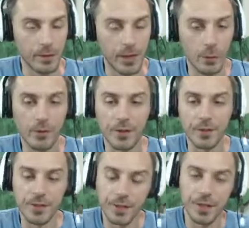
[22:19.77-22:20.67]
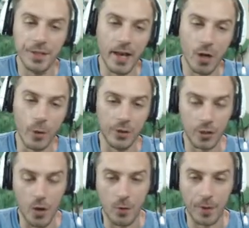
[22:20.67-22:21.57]
he would have done 60 KOing the
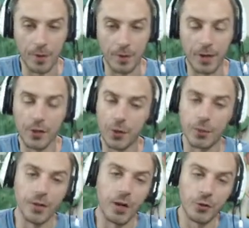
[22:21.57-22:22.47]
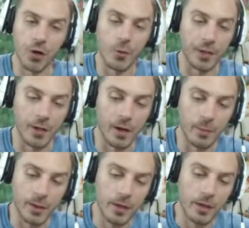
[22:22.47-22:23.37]
Carbink, then I could have put the other Carbink
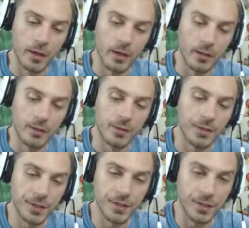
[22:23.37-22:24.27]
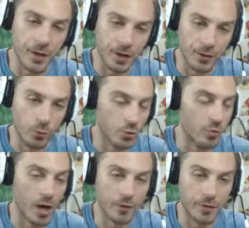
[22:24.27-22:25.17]
up. 60 there, which
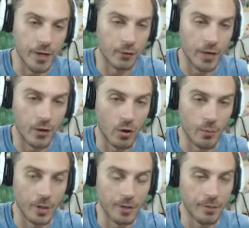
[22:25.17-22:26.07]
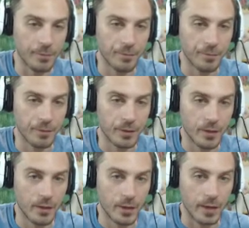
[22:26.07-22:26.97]
would not have KO'd that Carbink.
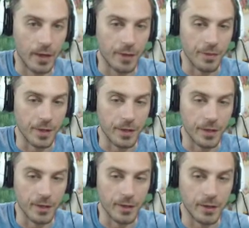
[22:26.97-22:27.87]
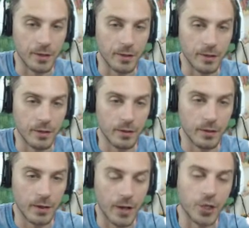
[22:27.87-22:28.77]
And then
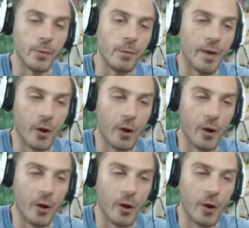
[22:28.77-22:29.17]
I could have been